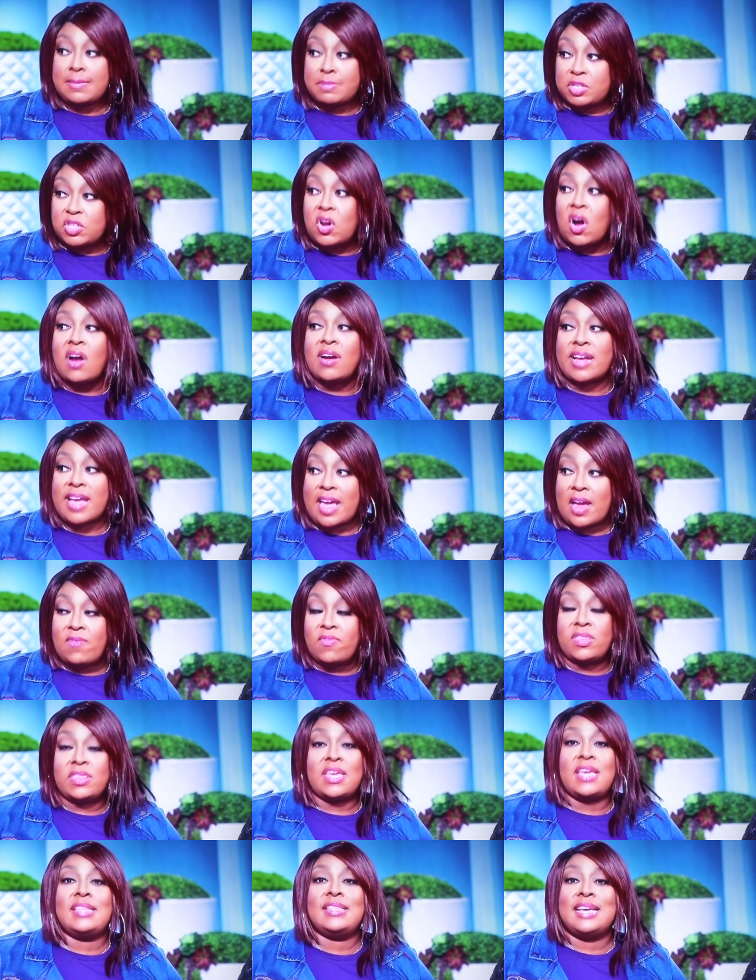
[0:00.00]
started
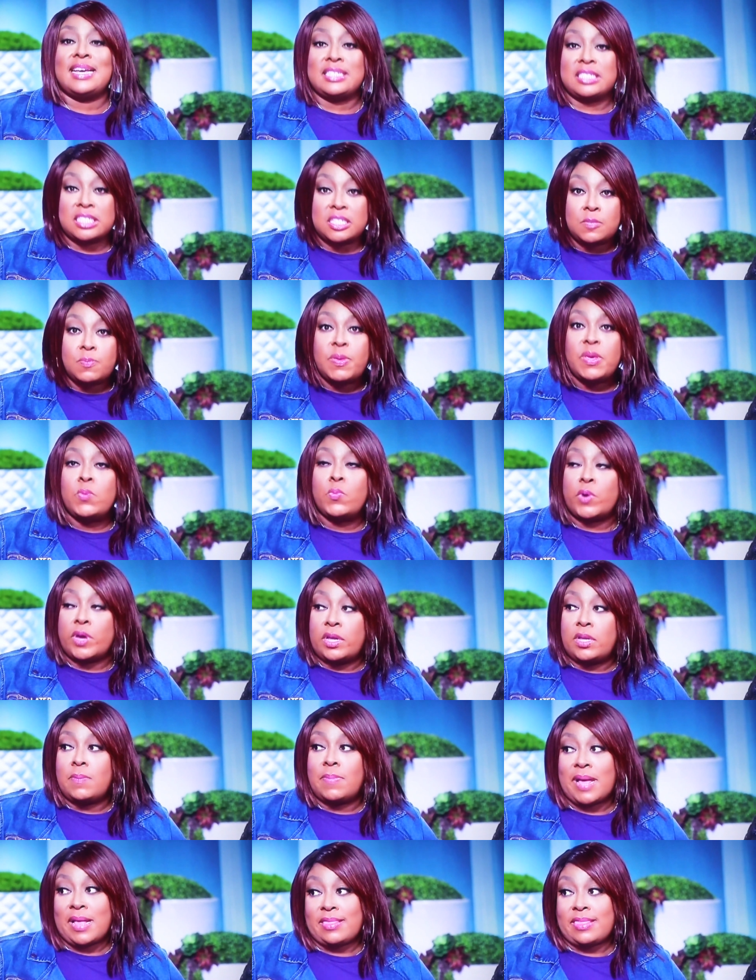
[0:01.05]
everything. Let's just be real about